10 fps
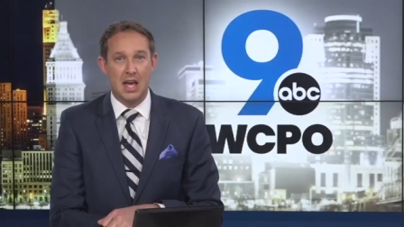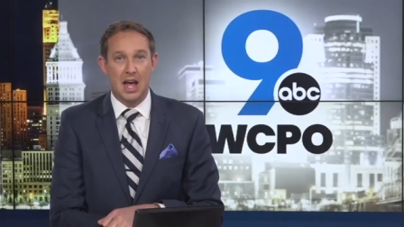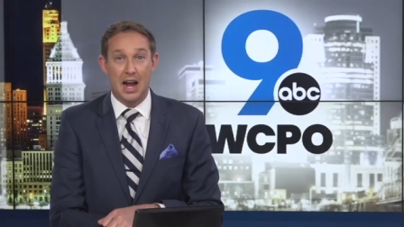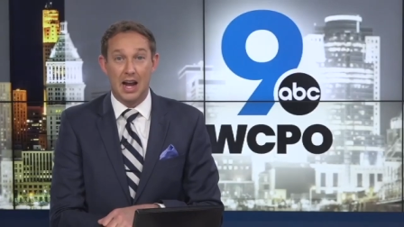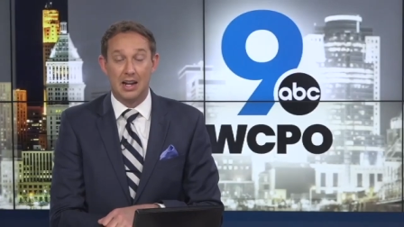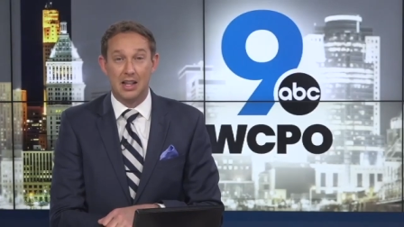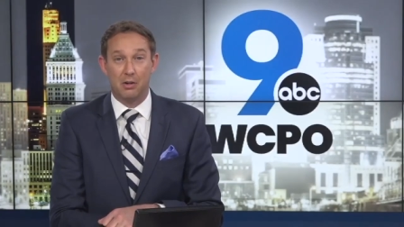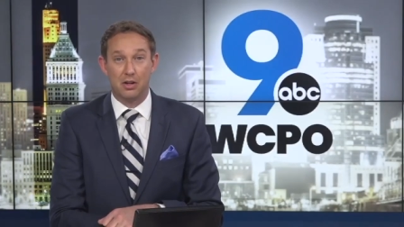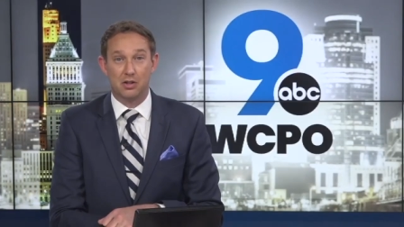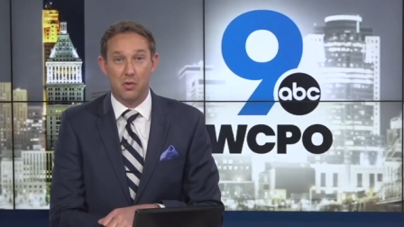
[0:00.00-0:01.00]
And
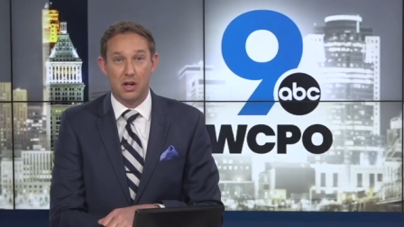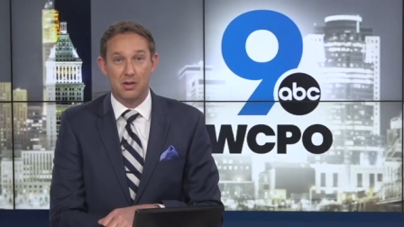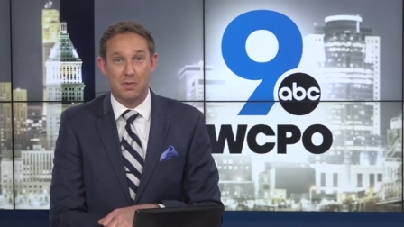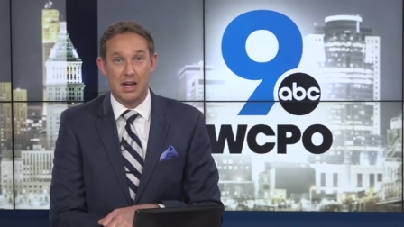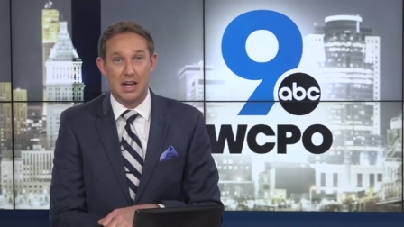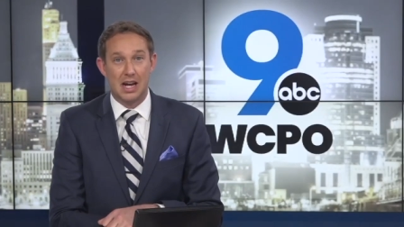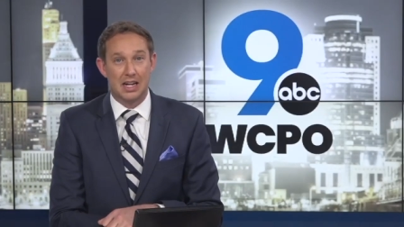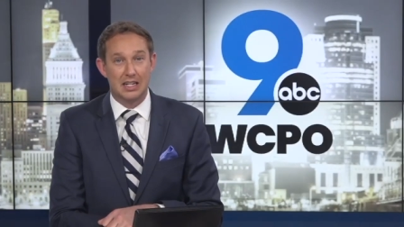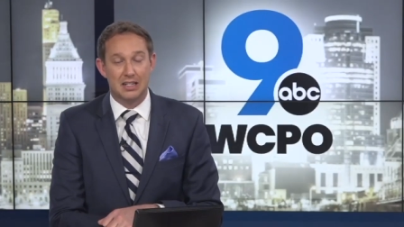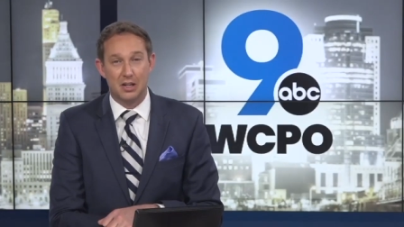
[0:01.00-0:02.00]
there is going to be a
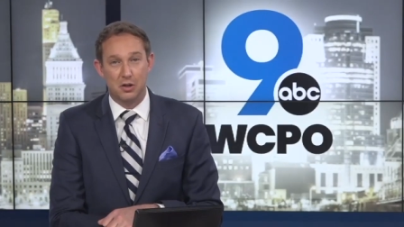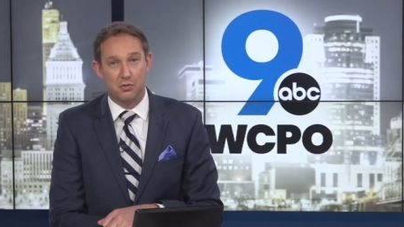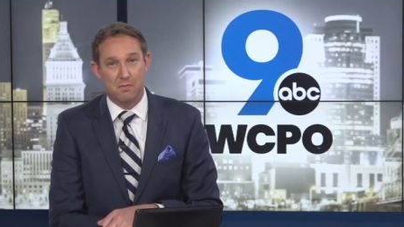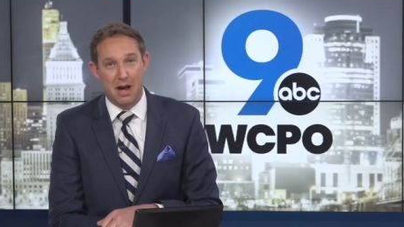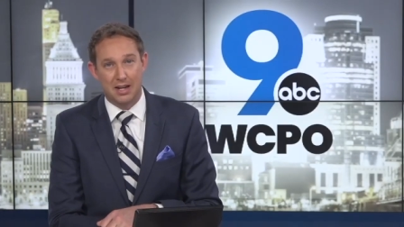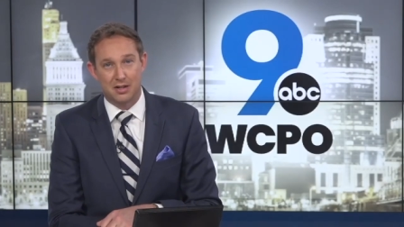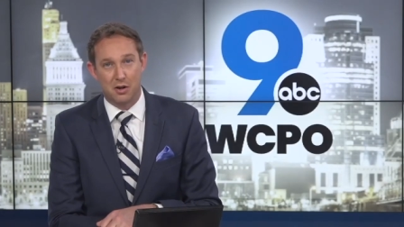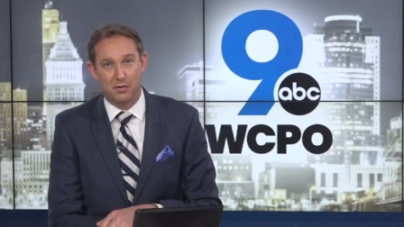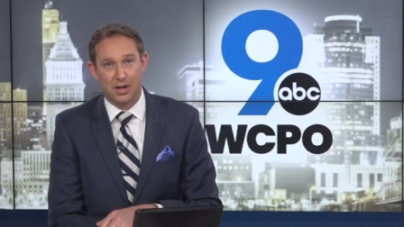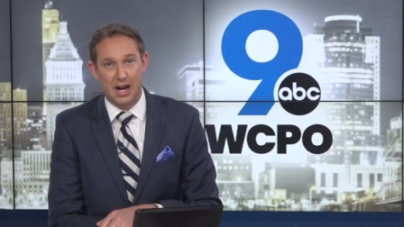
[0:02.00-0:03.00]
continued mess
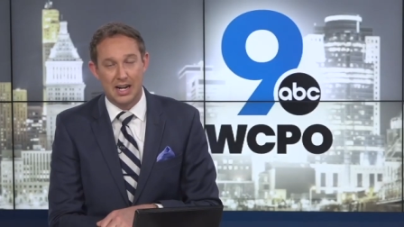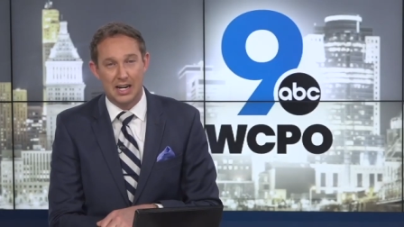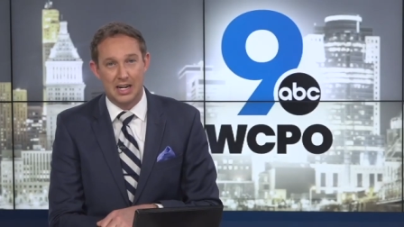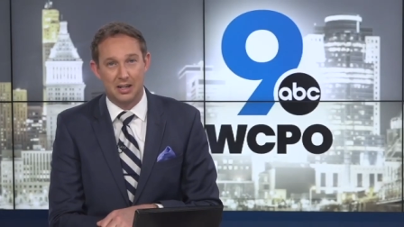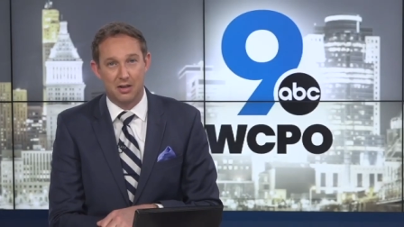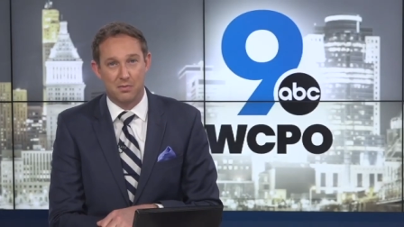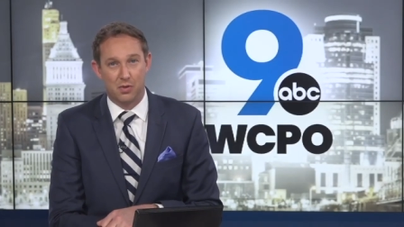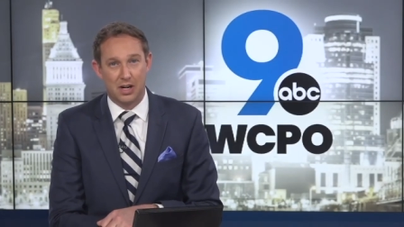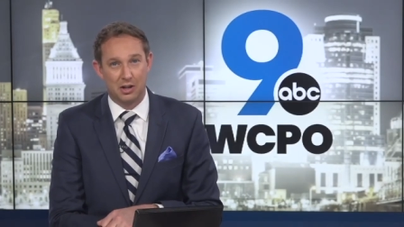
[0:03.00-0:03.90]
overnight and into the morning,